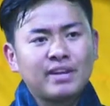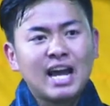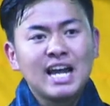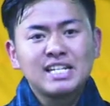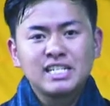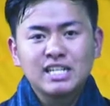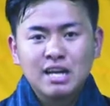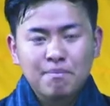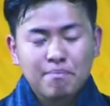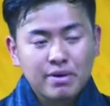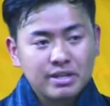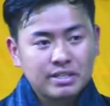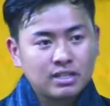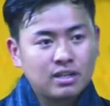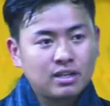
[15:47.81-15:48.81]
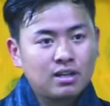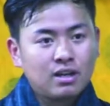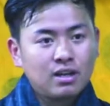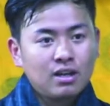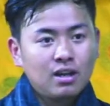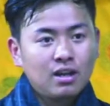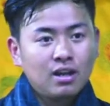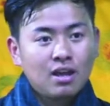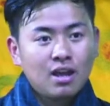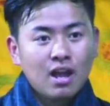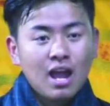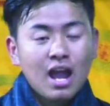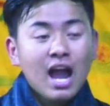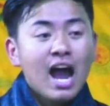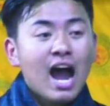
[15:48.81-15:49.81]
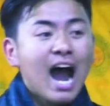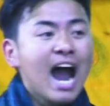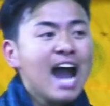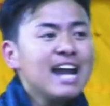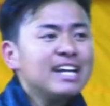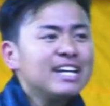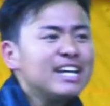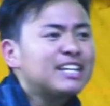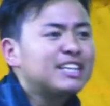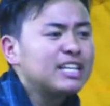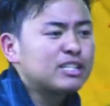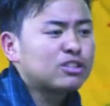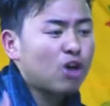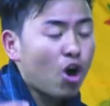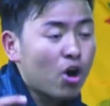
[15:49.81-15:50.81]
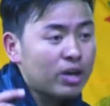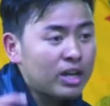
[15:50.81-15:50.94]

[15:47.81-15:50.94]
99%. I need this